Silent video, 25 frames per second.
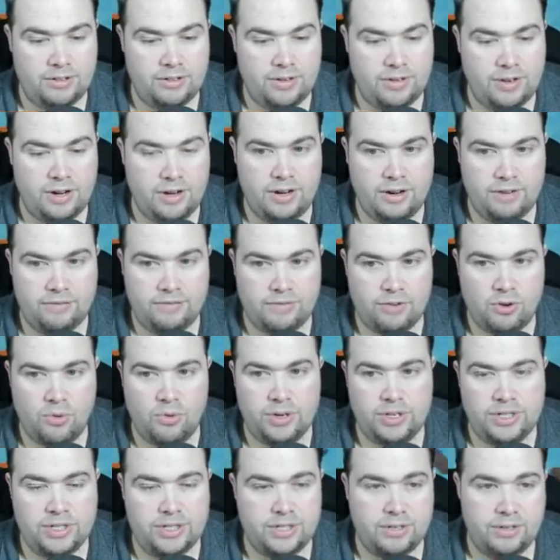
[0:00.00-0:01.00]
enough
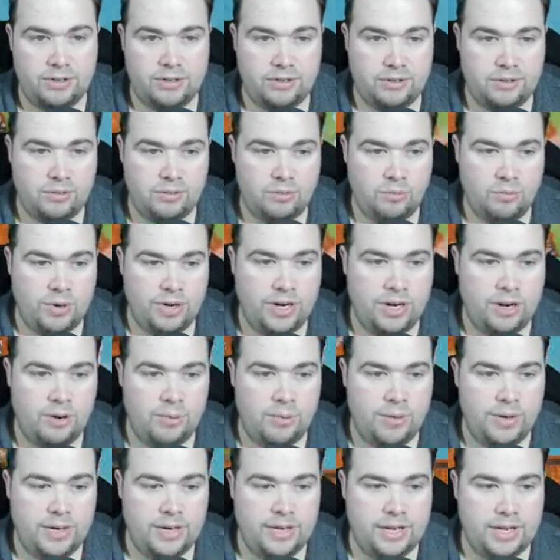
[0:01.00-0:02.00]
coins, and we're nowhere
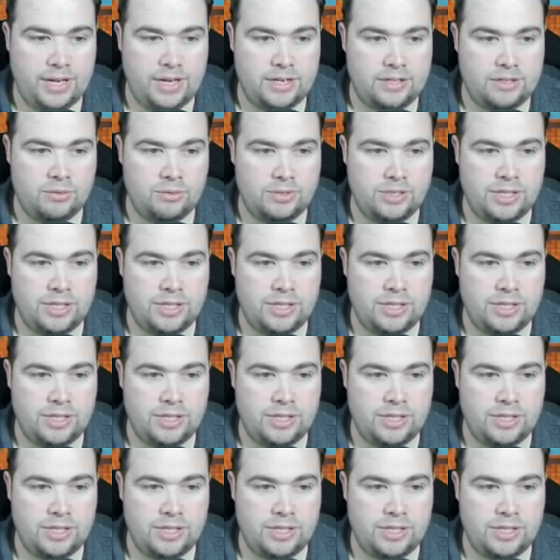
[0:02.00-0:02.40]
near that sort of